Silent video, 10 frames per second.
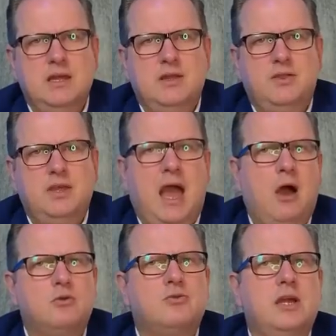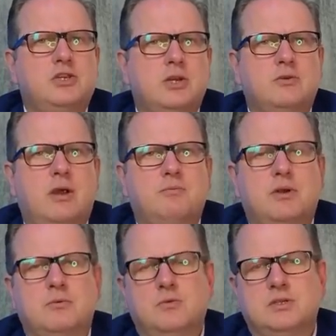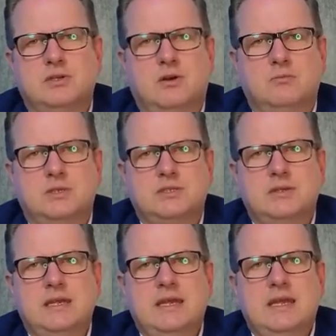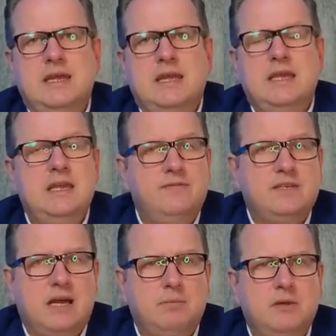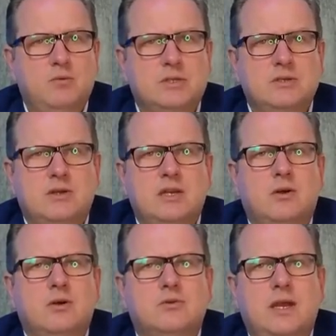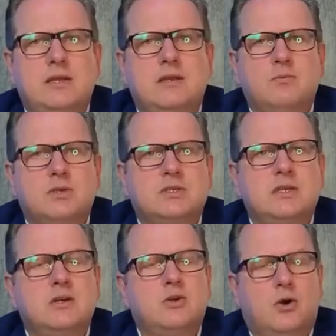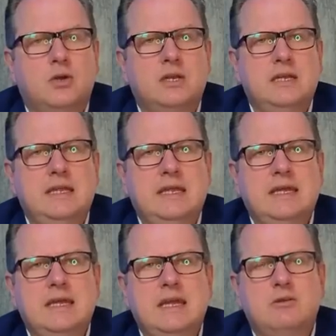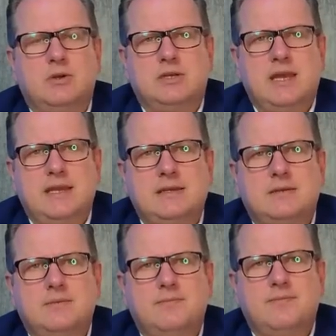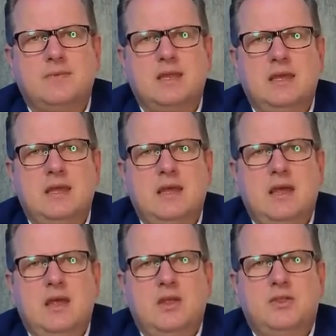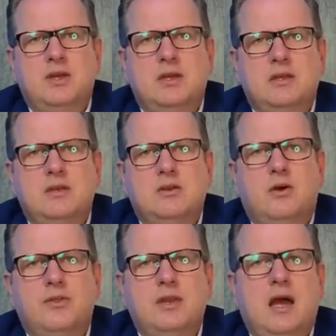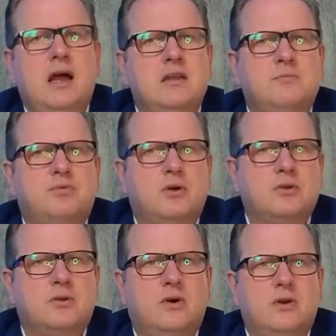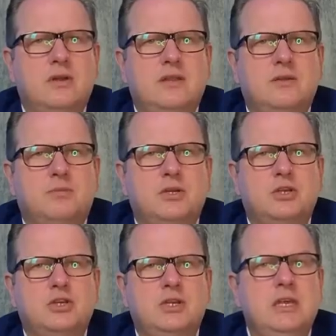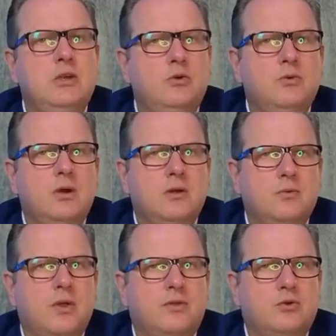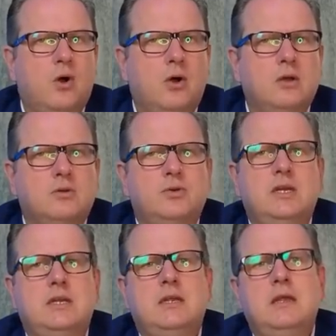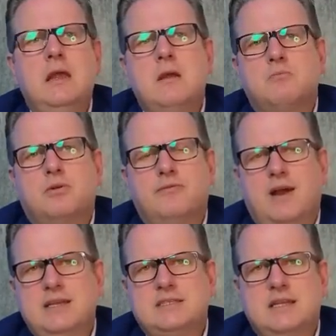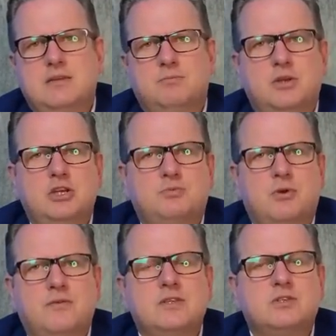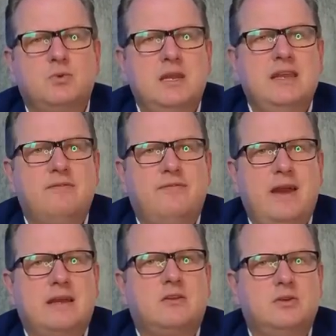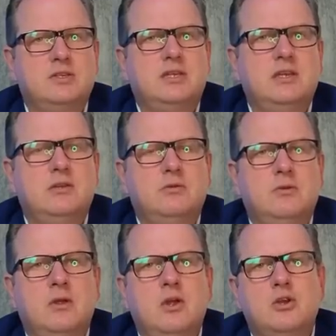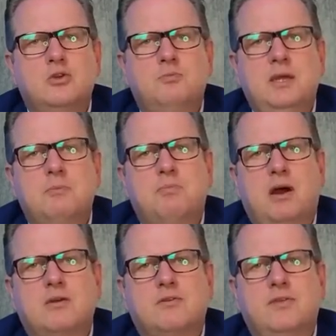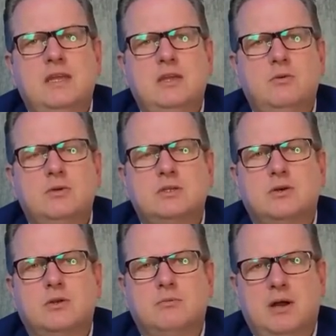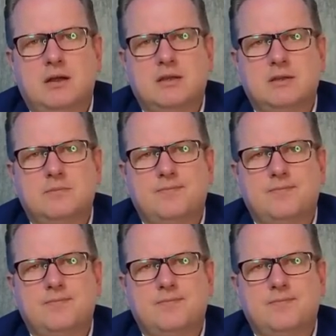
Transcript: the outrage in Great Britain was enormous. Even Dublin was not inaugurated and was accordingly irritated. The Northern Ireland Protocol in the British EU withdrawal treaty provides that the British province will in fact continue to be a part of the EU internal market.